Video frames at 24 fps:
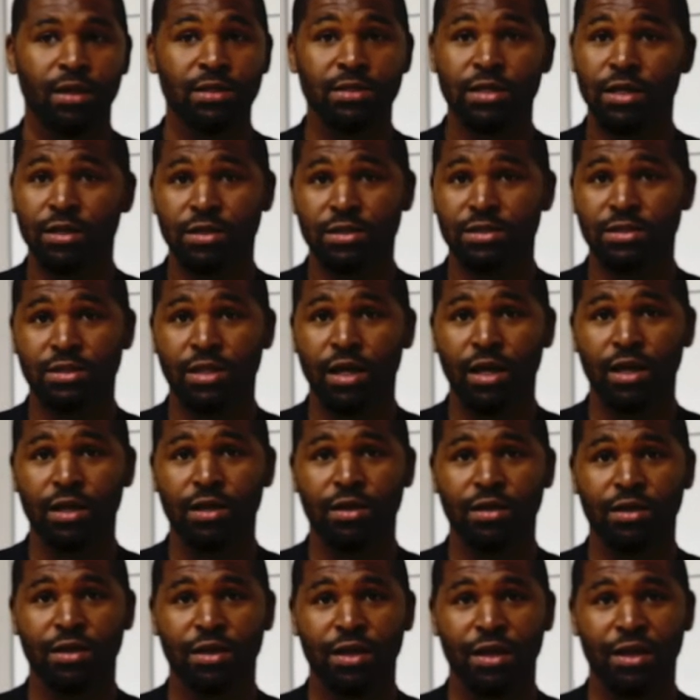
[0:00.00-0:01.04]
He's here to
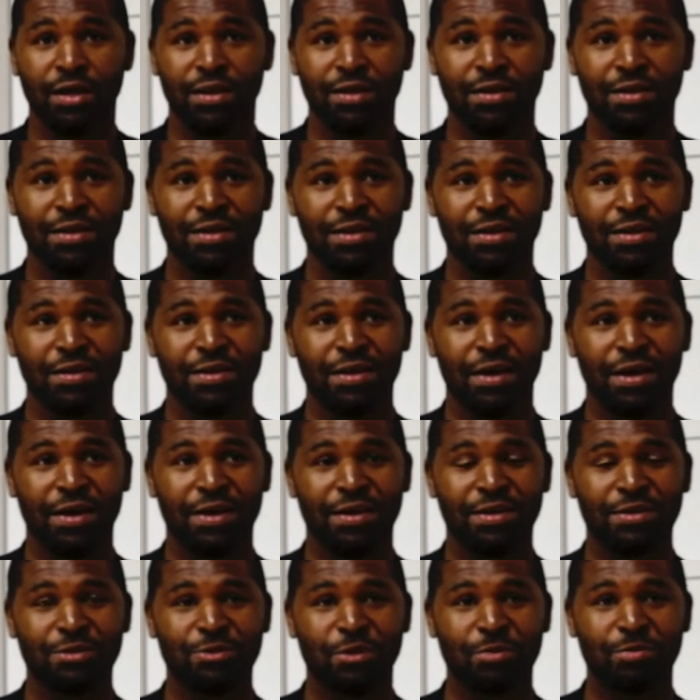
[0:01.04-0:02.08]
stay. And
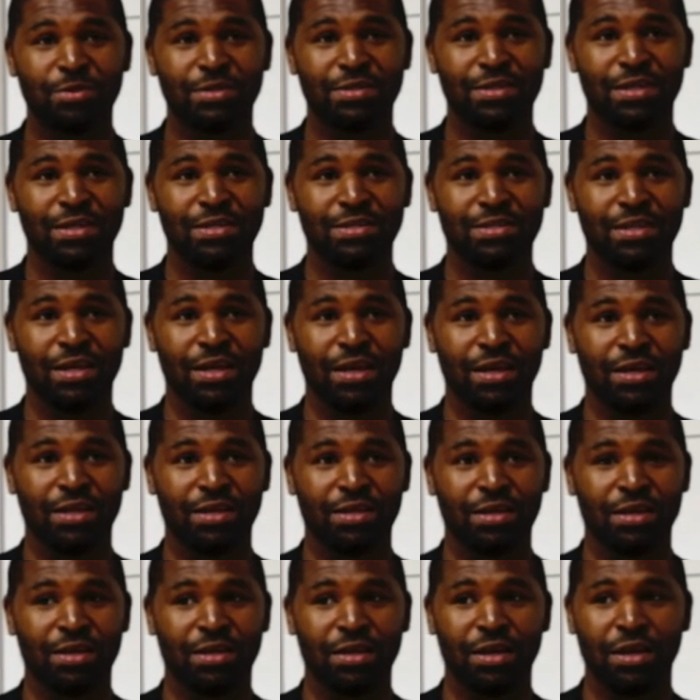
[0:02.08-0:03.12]
scripture says
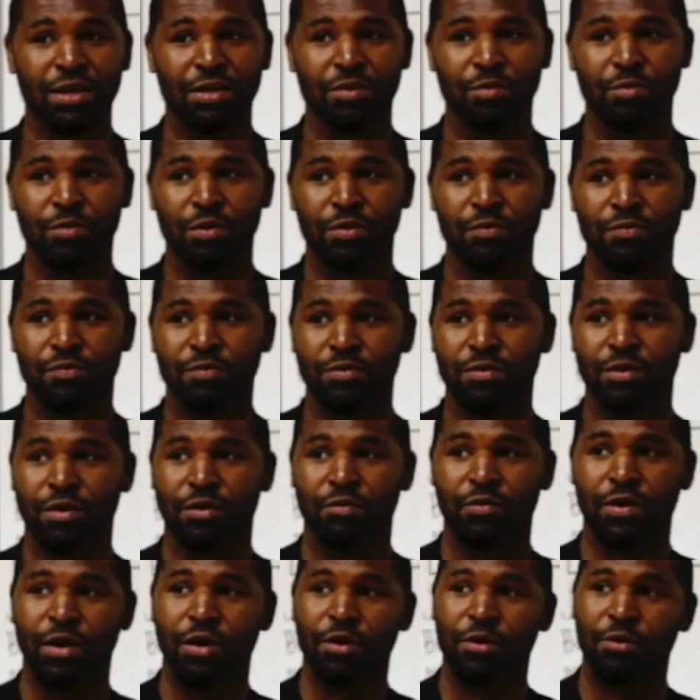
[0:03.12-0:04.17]
that the kingdom
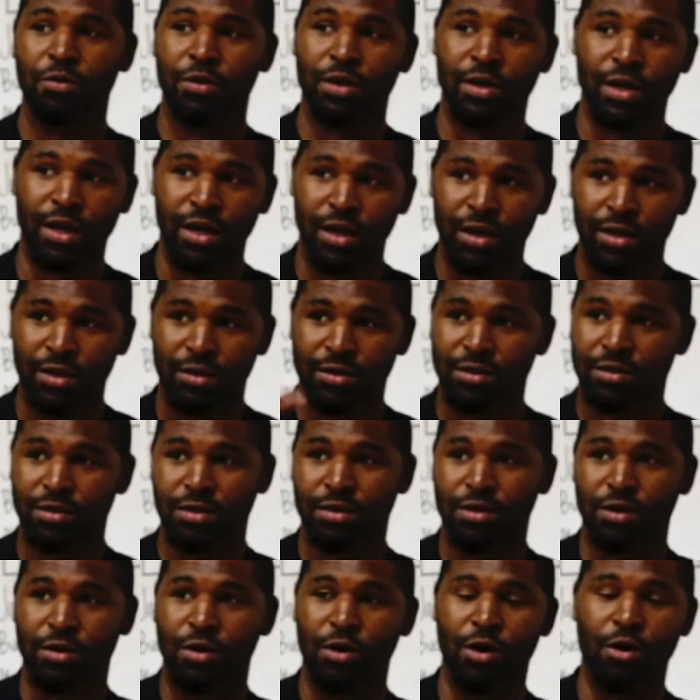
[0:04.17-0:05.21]
of hell can't
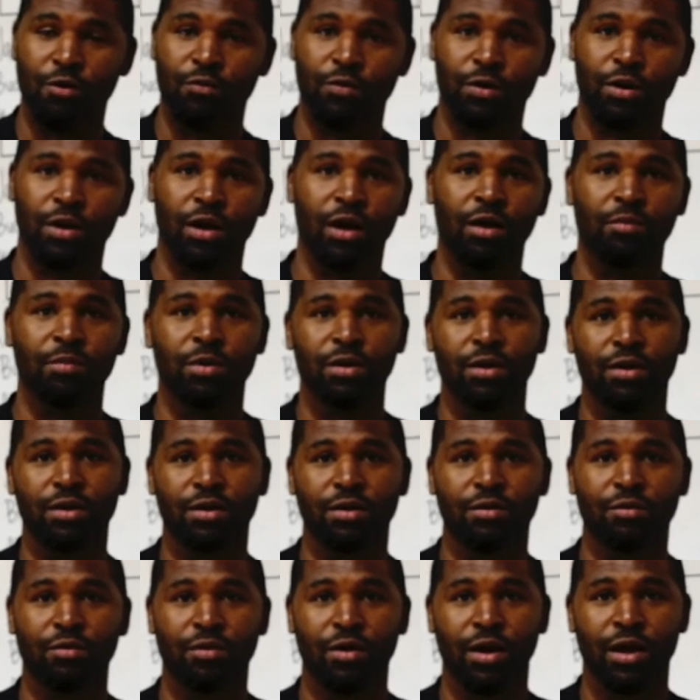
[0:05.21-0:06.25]
overcome it,
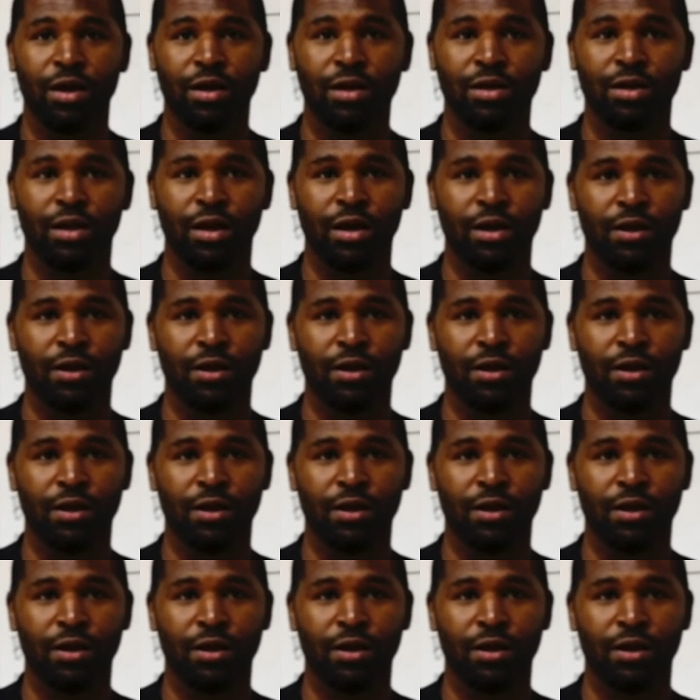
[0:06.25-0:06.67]
right?